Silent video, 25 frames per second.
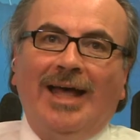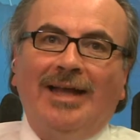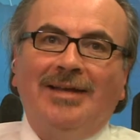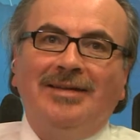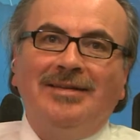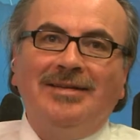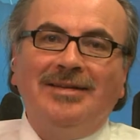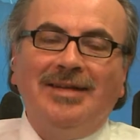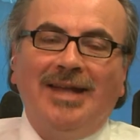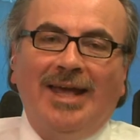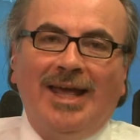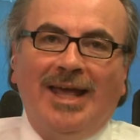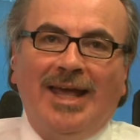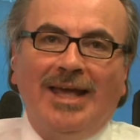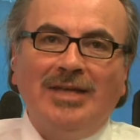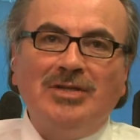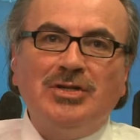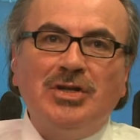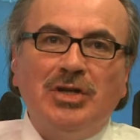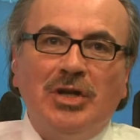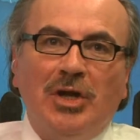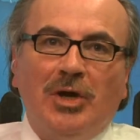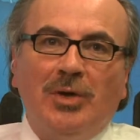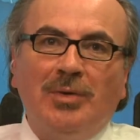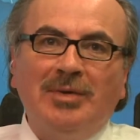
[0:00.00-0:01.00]
Today, as you
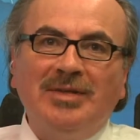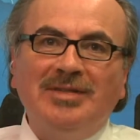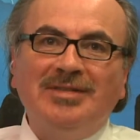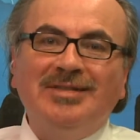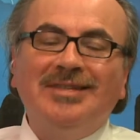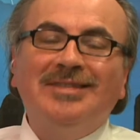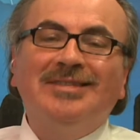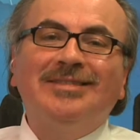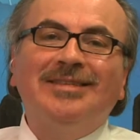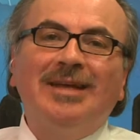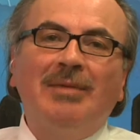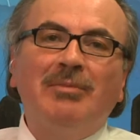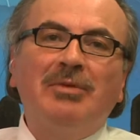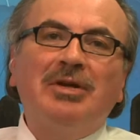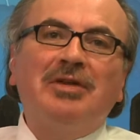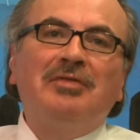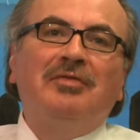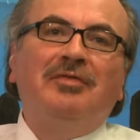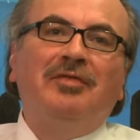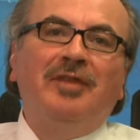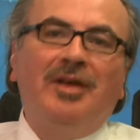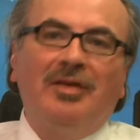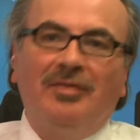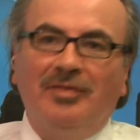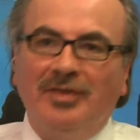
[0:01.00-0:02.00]
know, is December the
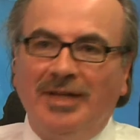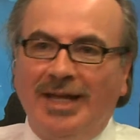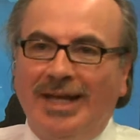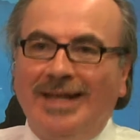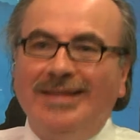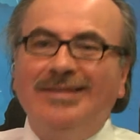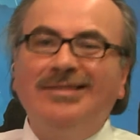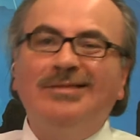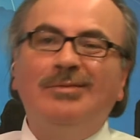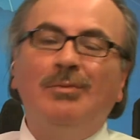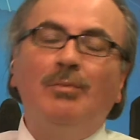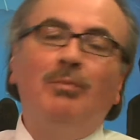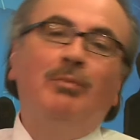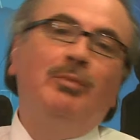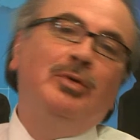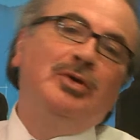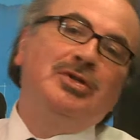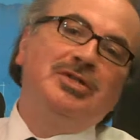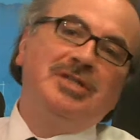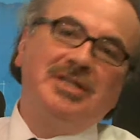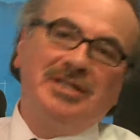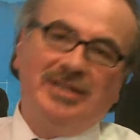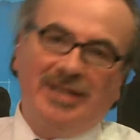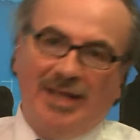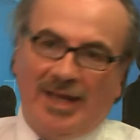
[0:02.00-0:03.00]
5th. It's
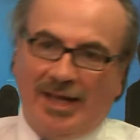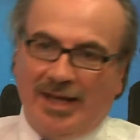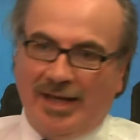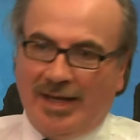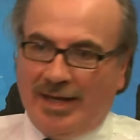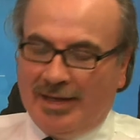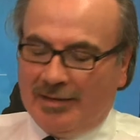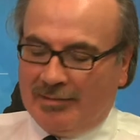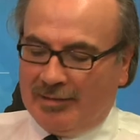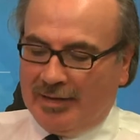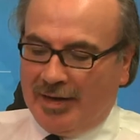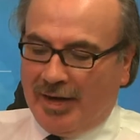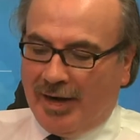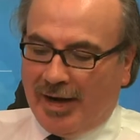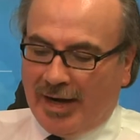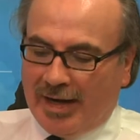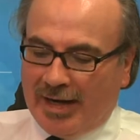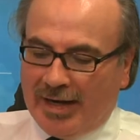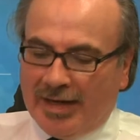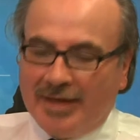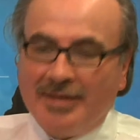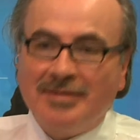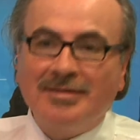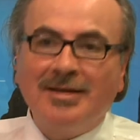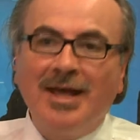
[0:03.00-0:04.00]
budget day here in
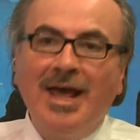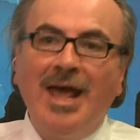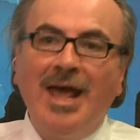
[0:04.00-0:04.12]
Ireland.